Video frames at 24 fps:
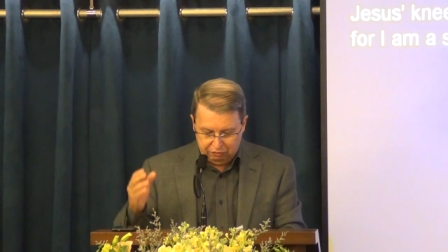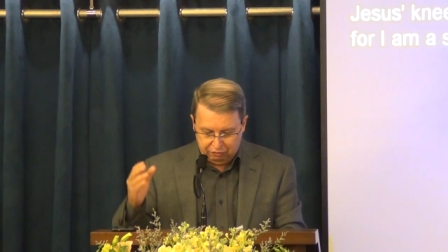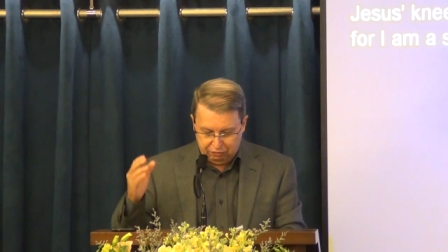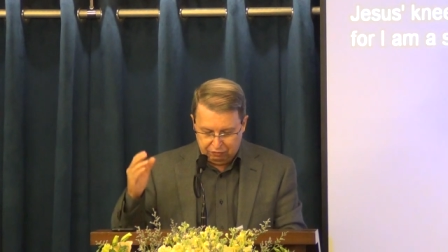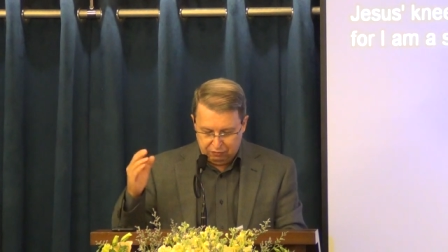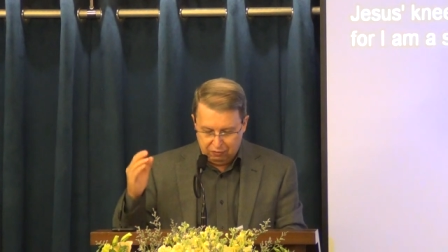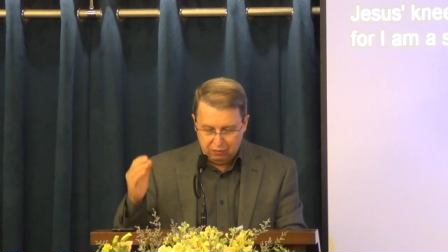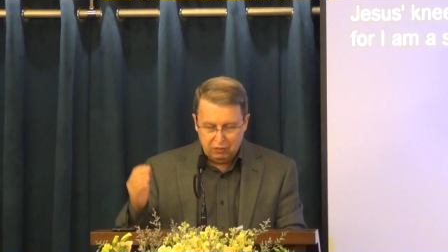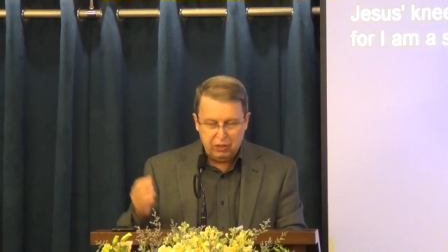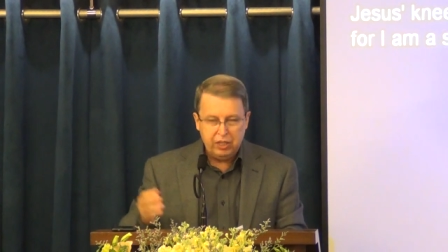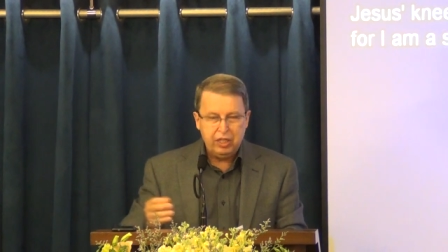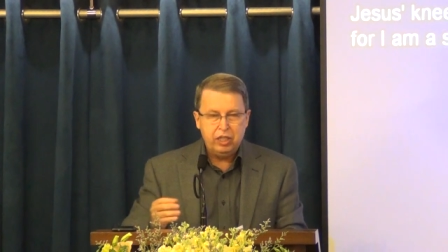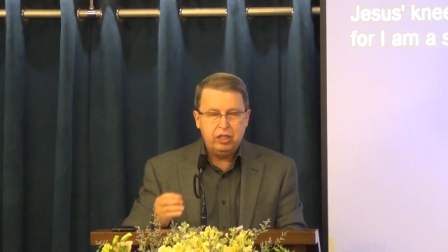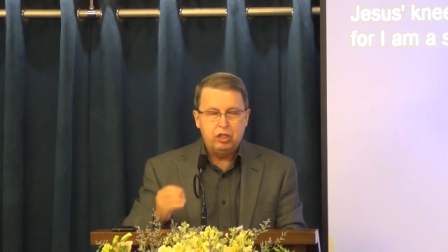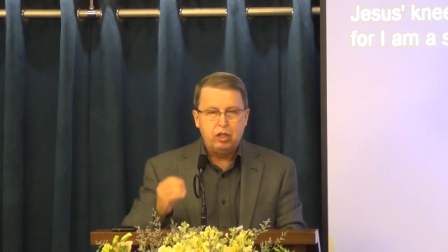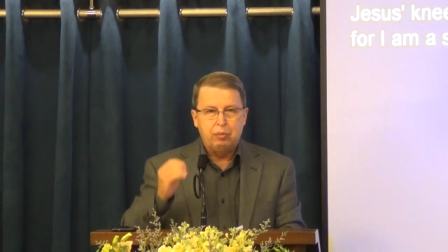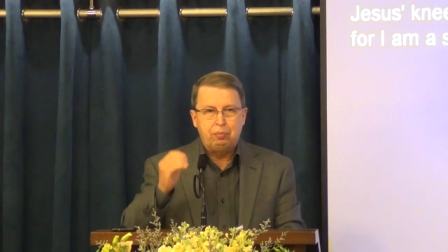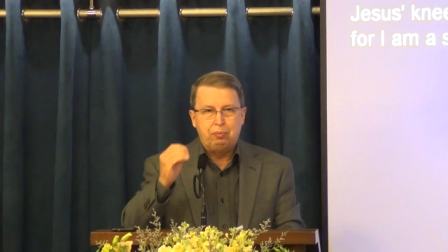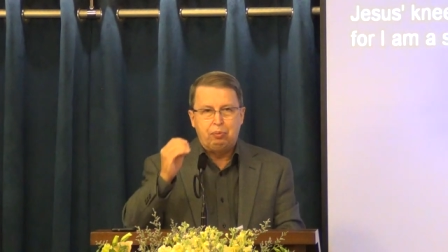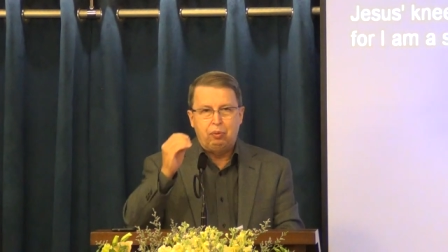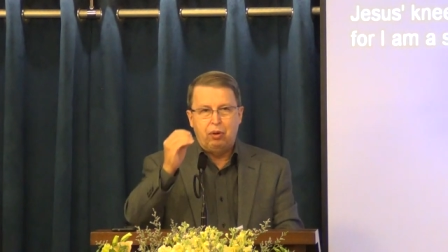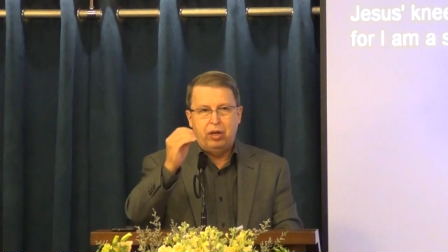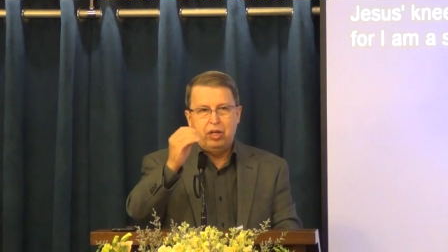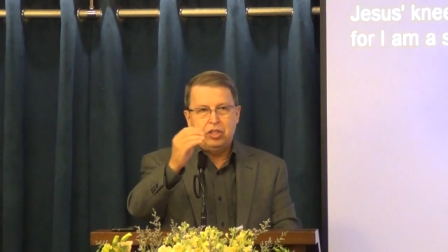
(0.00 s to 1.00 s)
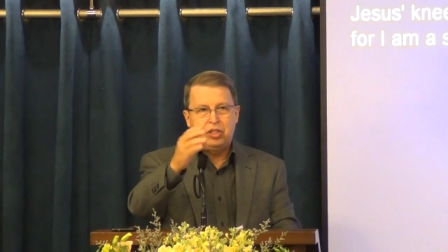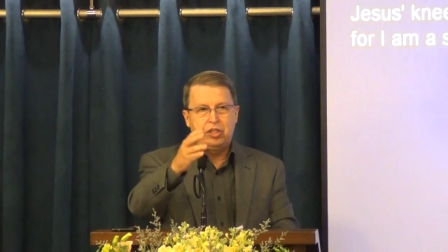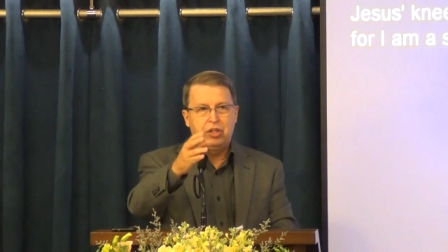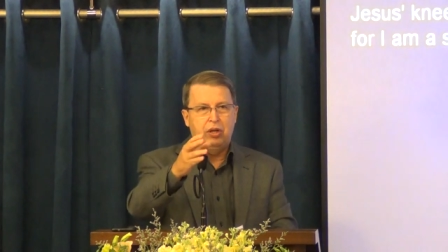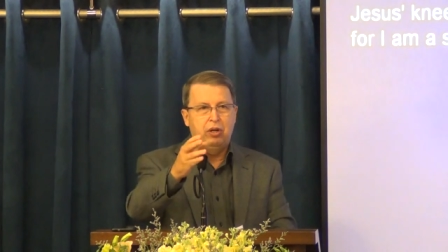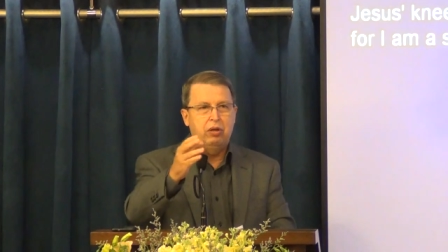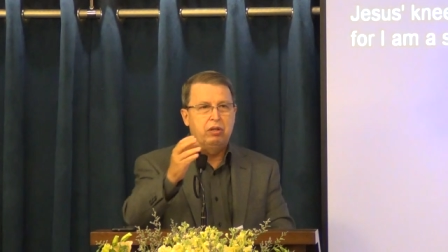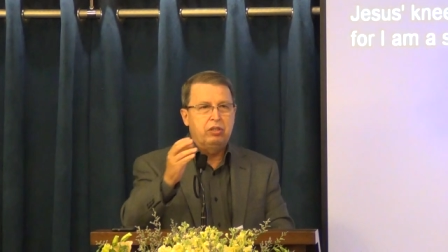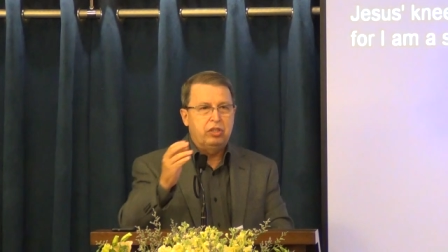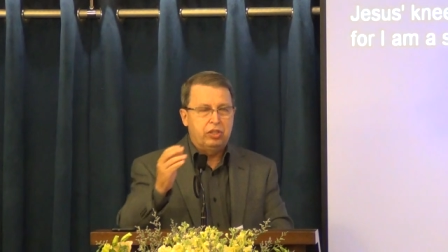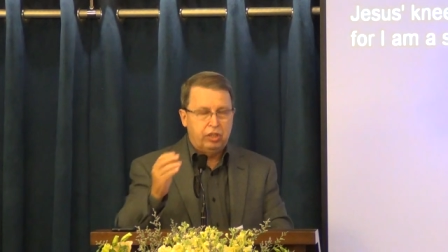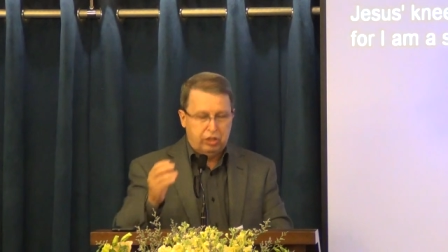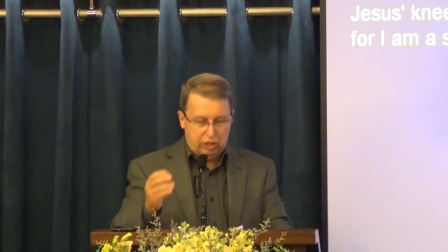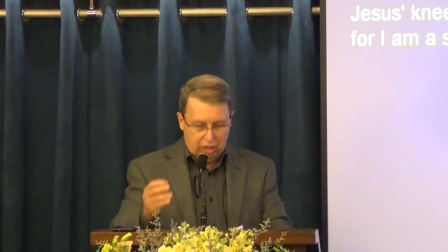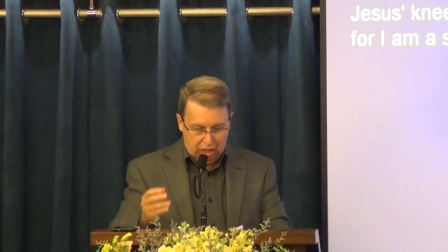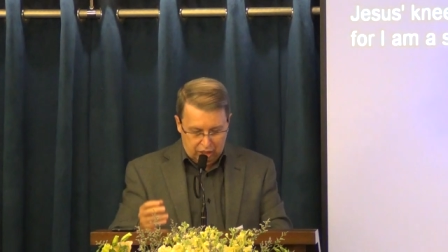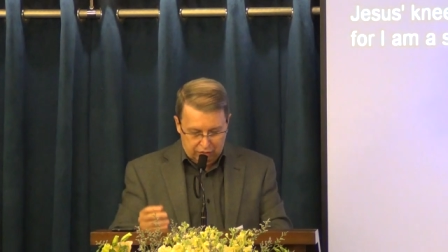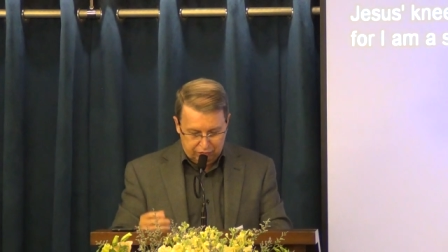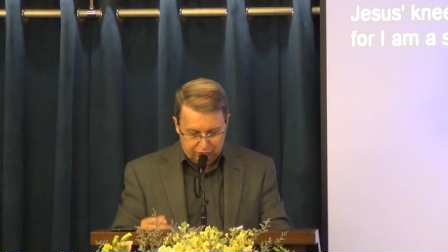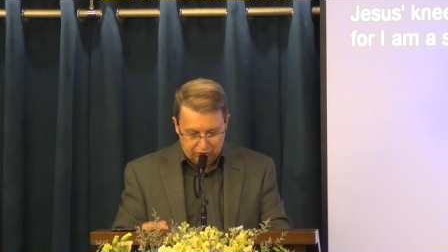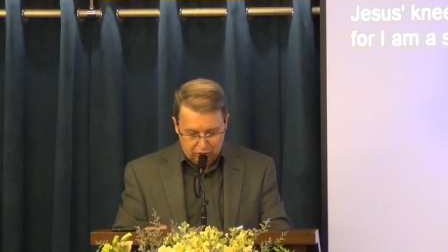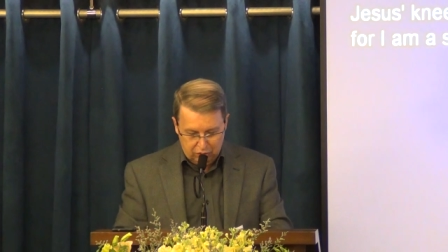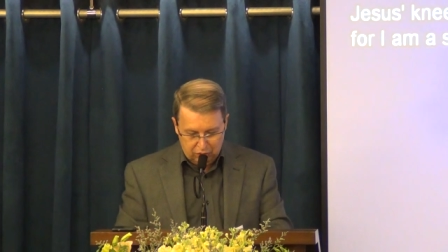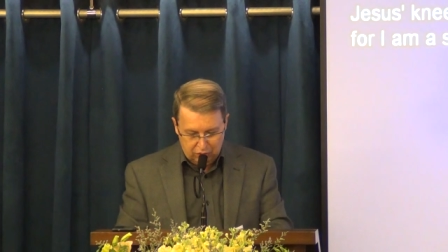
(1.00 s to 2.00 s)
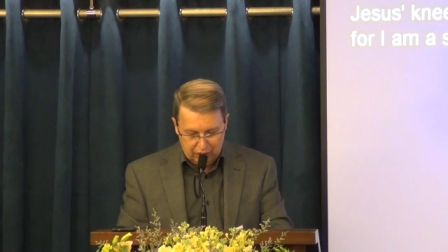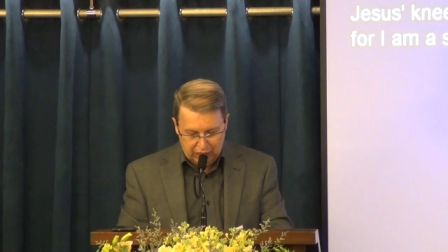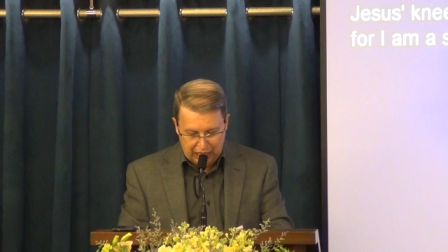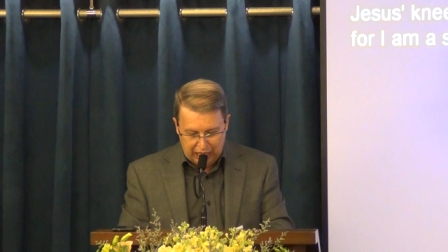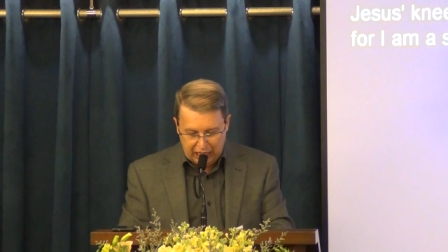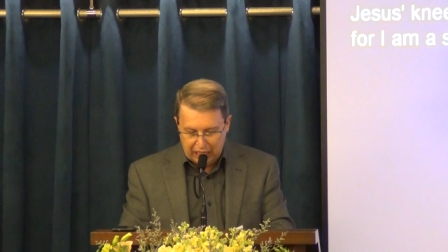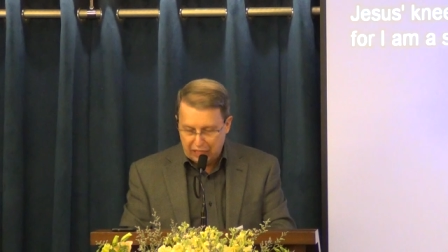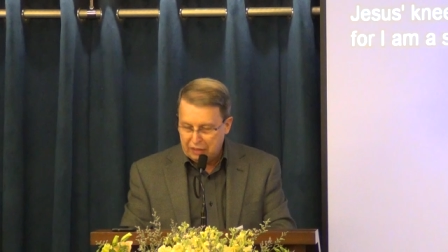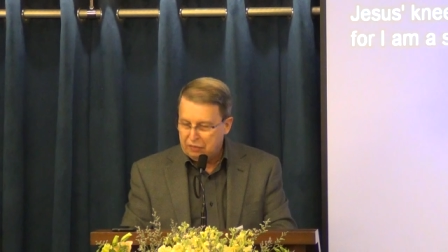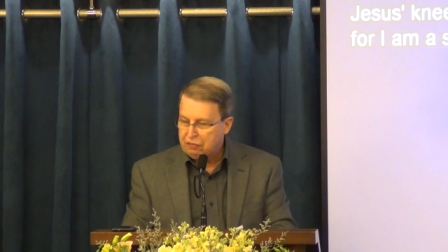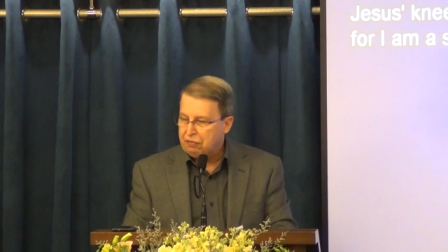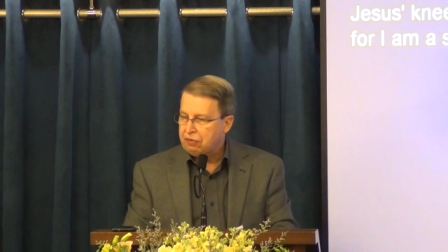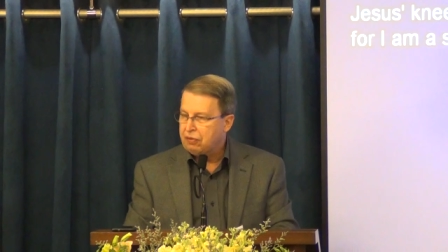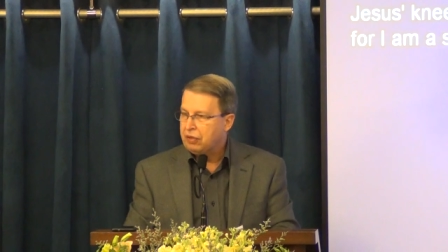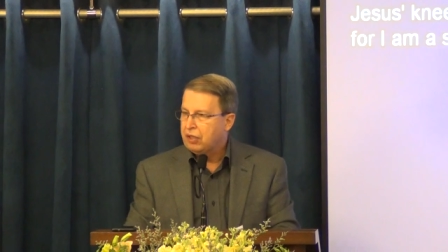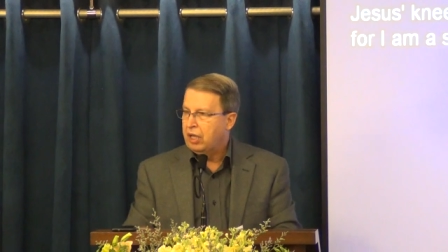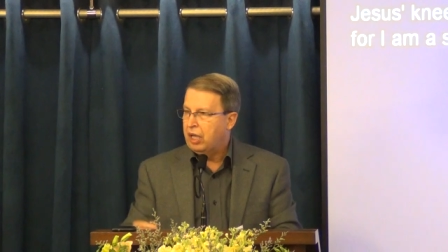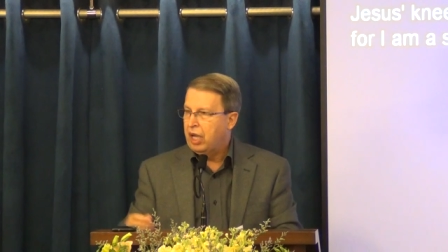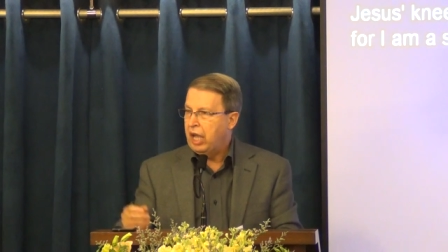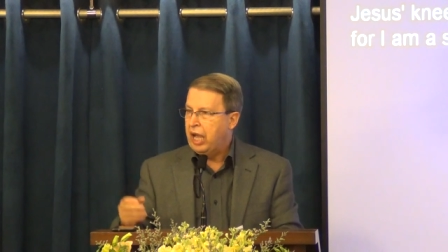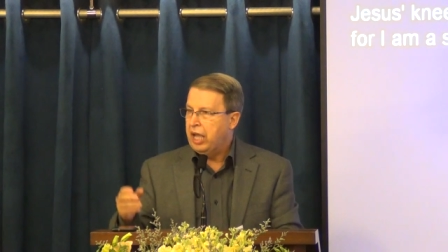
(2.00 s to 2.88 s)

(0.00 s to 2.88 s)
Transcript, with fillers: fully the pressures of your life